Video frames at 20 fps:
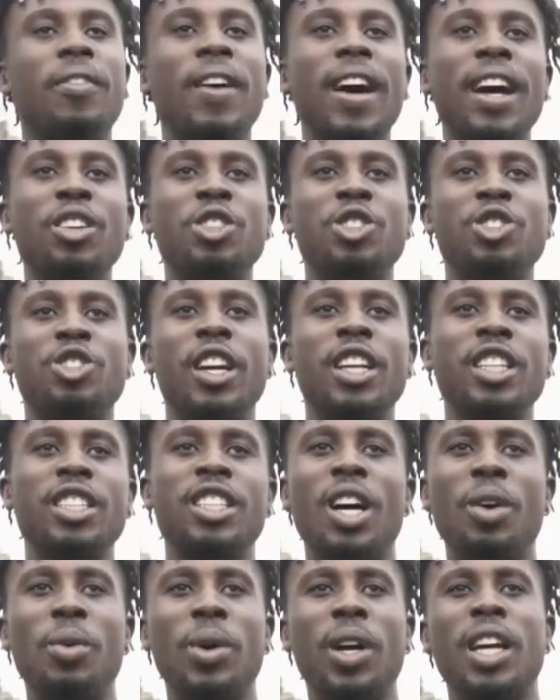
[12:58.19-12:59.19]
final stretch
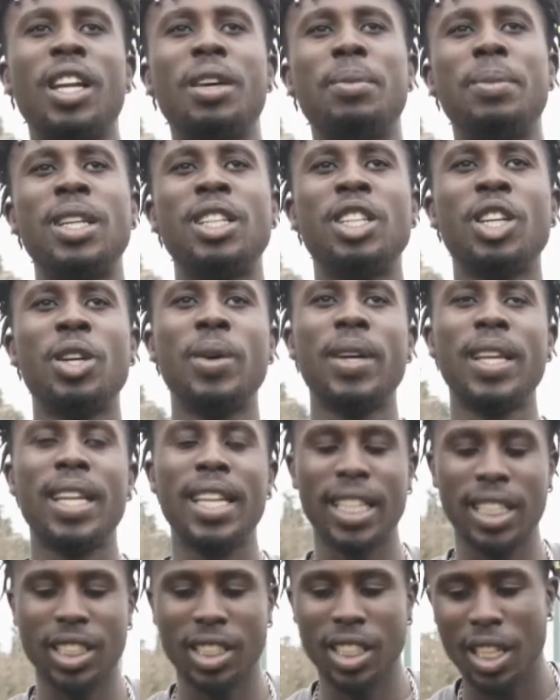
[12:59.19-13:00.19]
that we're going to be doing
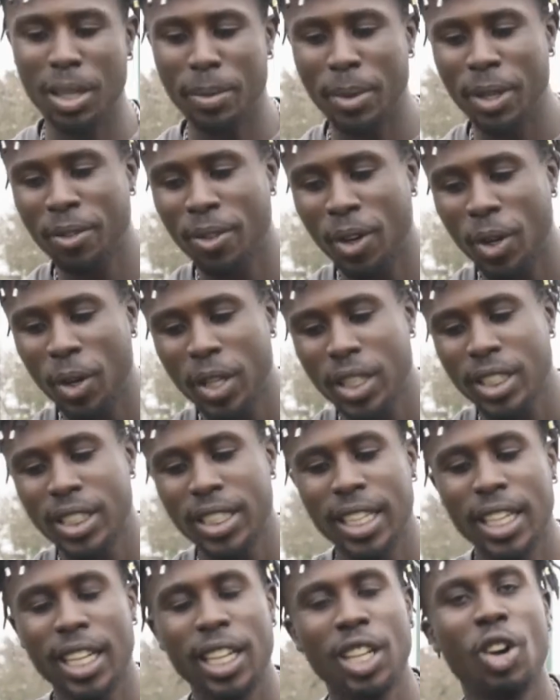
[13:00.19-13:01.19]
is going to be
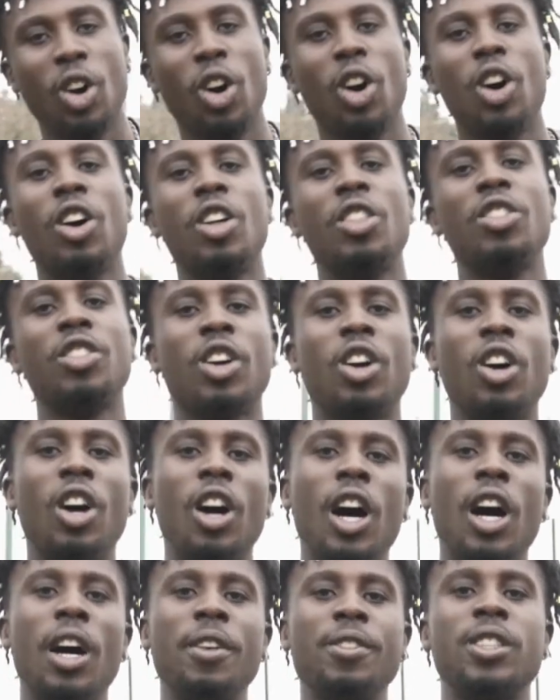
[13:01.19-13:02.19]
focusing on the
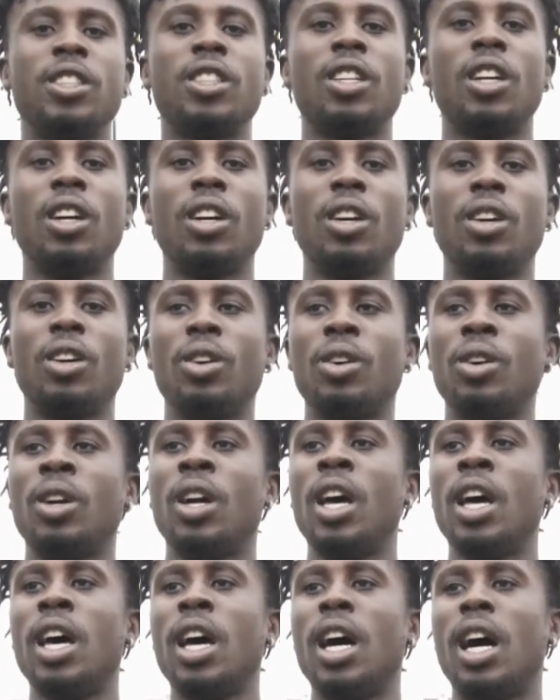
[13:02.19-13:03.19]
calf. So
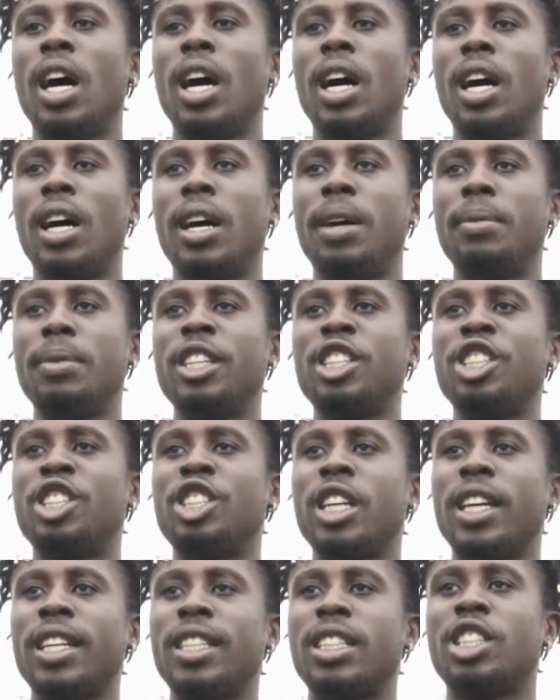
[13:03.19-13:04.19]
this is
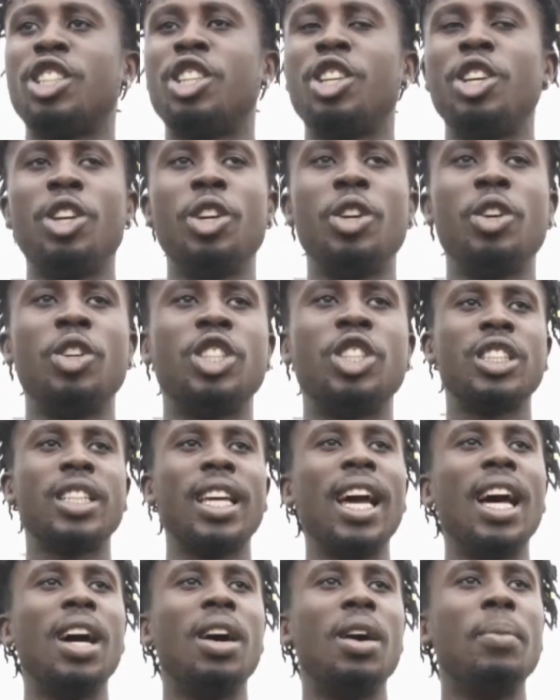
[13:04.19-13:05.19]
just to
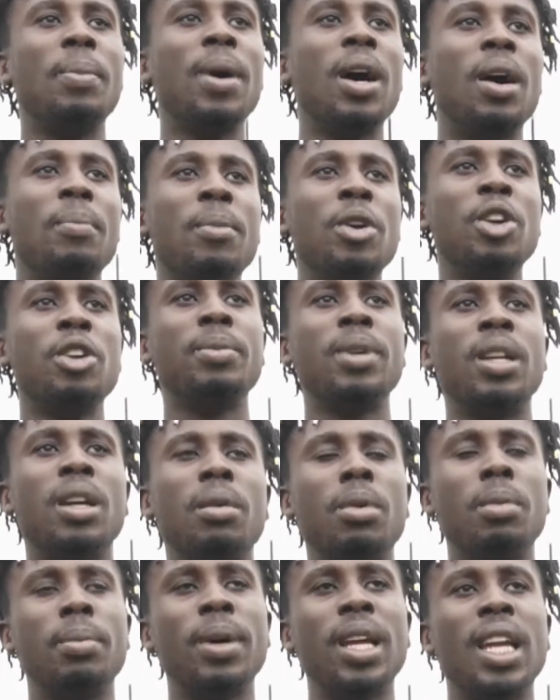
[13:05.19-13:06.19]
get a bit of movement and
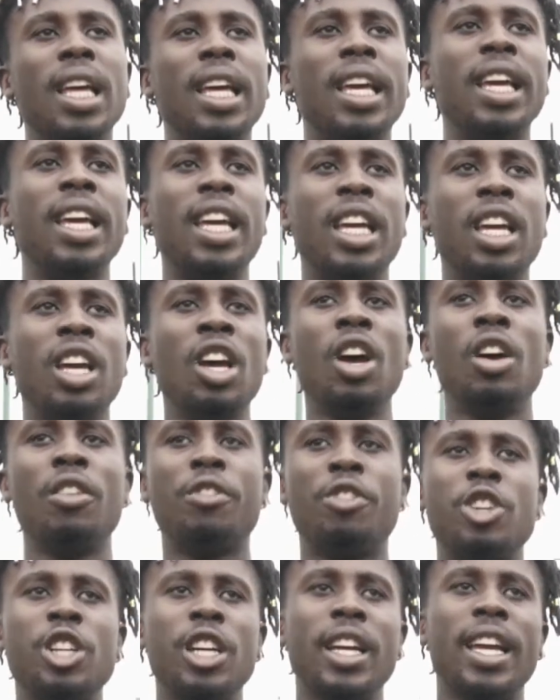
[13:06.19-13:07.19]
mobility
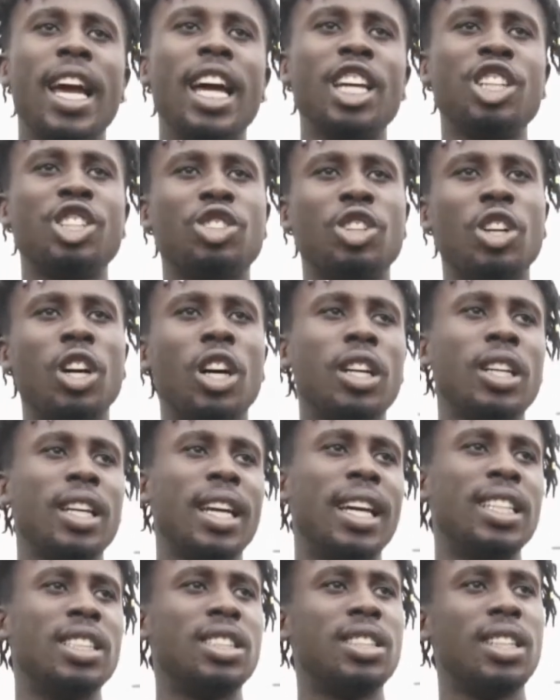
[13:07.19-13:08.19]
through your gastroc
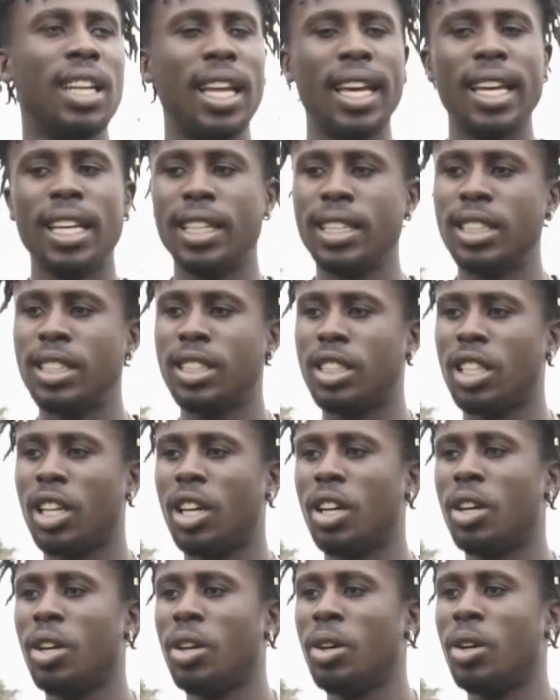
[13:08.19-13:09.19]
and soleus.
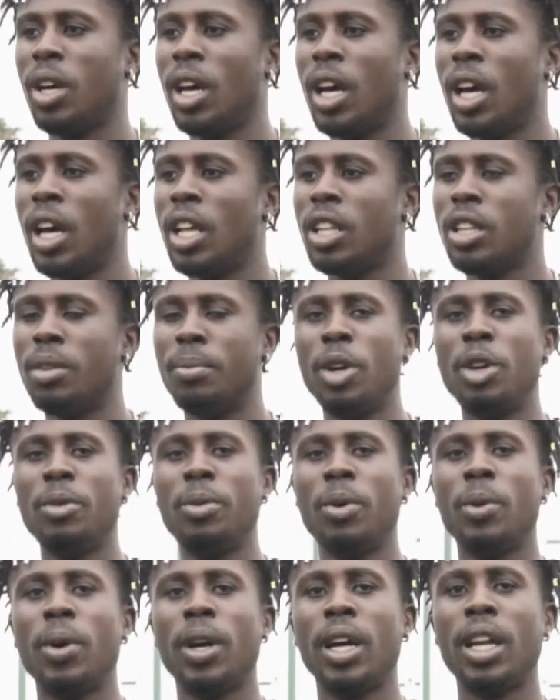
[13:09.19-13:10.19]
So the
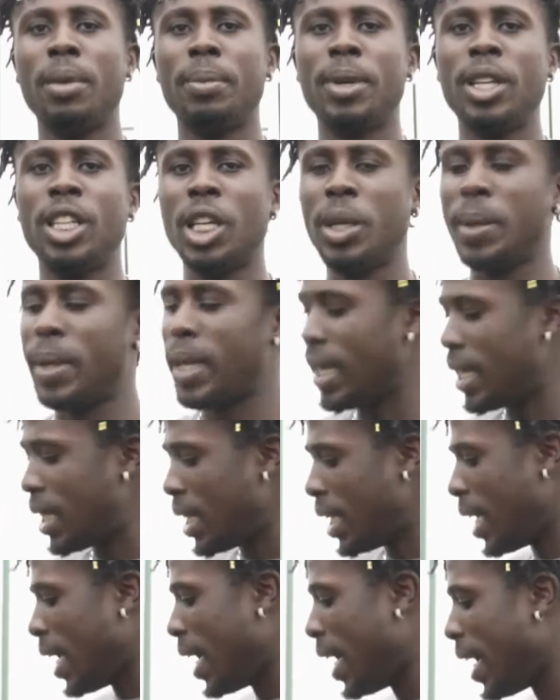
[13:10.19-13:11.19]
movement we're going to be doing
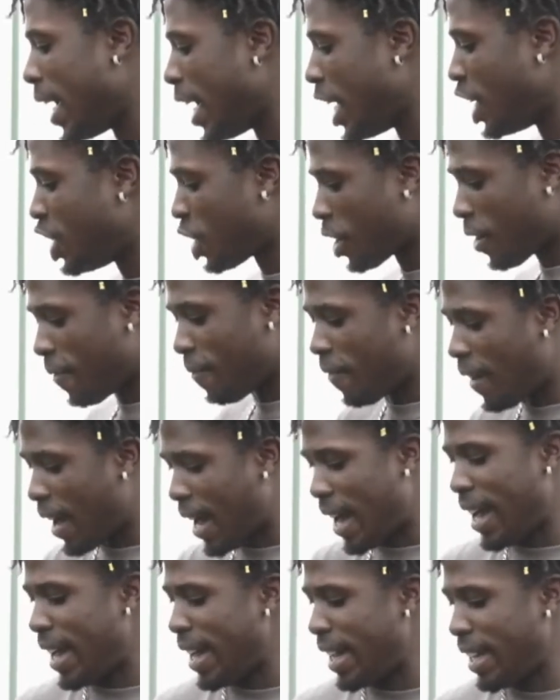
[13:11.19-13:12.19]
is you can
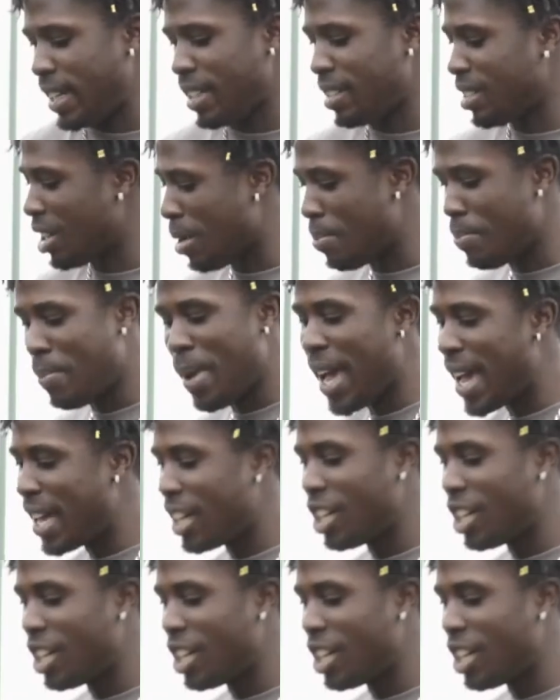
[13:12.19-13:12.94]
find a bed,